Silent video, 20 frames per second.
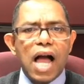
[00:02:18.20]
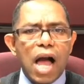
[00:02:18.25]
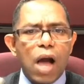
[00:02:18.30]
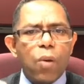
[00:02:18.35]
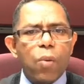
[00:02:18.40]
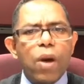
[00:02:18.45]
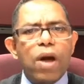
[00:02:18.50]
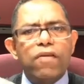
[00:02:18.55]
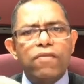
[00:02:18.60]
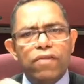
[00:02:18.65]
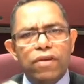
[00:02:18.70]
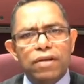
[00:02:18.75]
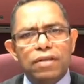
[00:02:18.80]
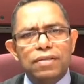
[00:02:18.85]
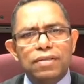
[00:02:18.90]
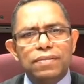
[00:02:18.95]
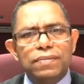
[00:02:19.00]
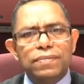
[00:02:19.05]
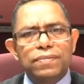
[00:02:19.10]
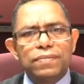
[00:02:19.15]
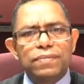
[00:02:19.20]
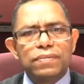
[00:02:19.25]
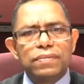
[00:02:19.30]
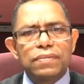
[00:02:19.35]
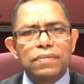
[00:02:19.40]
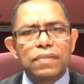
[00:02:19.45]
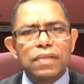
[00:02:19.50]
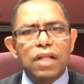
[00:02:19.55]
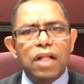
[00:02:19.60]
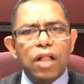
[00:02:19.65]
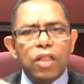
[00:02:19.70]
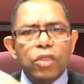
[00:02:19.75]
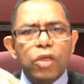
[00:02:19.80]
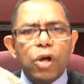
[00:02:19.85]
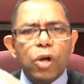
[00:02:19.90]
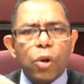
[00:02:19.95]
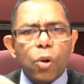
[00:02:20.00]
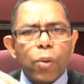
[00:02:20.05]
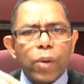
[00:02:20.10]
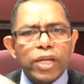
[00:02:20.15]
However,
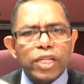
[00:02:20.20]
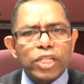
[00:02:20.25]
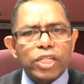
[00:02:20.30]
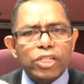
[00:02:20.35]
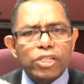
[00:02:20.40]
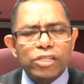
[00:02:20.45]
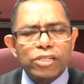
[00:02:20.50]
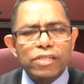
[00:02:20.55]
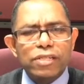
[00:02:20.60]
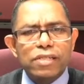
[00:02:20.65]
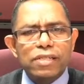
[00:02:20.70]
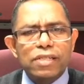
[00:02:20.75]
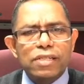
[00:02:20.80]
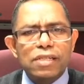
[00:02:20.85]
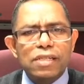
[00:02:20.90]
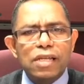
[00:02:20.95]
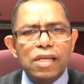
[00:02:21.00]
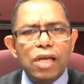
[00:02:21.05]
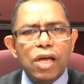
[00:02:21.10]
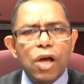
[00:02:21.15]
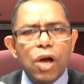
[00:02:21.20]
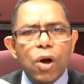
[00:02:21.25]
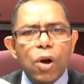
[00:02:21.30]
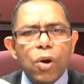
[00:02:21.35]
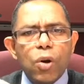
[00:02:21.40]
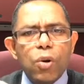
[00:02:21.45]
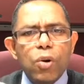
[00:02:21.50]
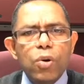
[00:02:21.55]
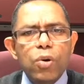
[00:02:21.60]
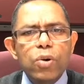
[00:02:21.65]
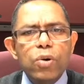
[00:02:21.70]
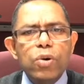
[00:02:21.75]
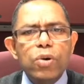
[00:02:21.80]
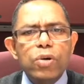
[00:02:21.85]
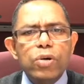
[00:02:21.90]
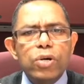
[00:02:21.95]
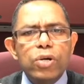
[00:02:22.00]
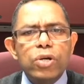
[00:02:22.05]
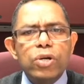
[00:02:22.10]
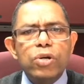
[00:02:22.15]
the question,
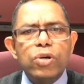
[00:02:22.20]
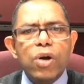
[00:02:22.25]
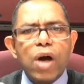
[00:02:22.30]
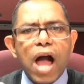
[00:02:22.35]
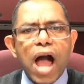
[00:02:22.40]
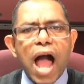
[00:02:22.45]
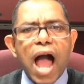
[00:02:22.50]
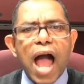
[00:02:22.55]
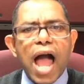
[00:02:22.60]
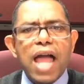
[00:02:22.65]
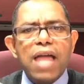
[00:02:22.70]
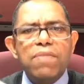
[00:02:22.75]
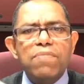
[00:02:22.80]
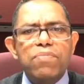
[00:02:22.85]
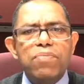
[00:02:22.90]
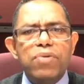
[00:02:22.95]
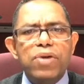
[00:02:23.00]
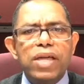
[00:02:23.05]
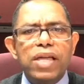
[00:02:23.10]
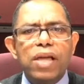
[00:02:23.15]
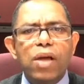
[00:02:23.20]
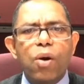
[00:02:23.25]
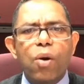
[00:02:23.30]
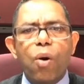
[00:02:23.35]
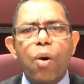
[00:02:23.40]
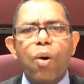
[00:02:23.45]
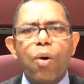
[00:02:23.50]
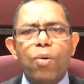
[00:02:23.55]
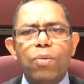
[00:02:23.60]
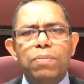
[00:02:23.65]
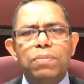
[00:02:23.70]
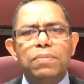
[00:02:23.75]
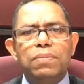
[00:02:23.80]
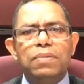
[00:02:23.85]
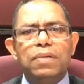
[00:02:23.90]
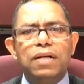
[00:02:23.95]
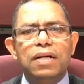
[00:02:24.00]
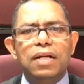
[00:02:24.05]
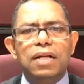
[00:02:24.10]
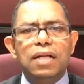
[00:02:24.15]
who do I bring home,
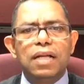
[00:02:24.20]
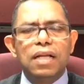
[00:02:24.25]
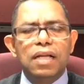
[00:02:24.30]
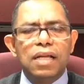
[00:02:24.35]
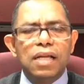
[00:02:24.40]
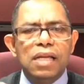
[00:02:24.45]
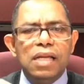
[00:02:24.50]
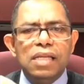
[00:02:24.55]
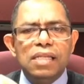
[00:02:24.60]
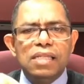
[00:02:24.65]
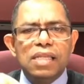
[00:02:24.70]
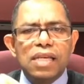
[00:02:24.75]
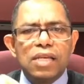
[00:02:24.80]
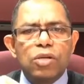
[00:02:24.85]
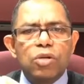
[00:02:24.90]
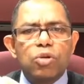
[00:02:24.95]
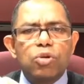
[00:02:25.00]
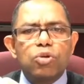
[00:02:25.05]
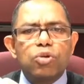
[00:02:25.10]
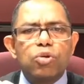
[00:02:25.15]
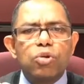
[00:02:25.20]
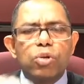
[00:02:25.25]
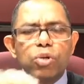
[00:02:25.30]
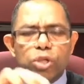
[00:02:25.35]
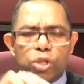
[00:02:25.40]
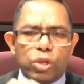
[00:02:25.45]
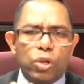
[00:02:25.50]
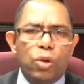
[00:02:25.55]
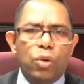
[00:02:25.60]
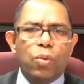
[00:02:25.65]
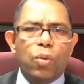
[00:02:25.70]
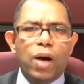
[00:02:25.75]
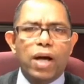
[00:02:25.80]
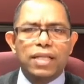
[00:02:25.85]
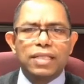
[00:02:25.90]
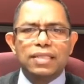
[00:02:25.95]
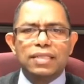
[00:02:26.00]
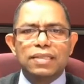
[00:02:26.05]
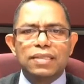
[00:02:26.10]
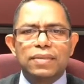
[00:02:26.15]
is a crucial
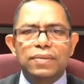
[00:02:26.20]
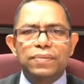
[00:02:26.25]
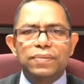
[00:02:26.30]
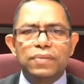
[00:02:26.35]
one.